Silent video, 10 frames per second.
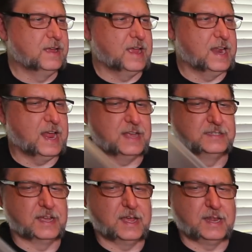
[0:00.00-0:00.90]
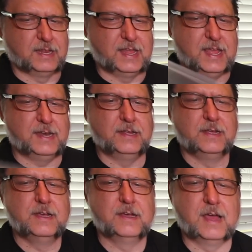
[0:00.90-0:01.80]
it has a lid.
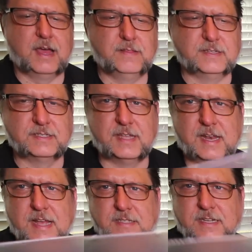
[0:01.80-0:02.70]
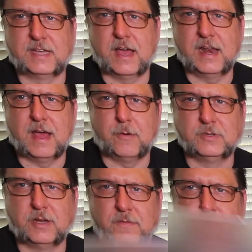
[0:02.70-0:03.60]
This lid has a cutout, which I've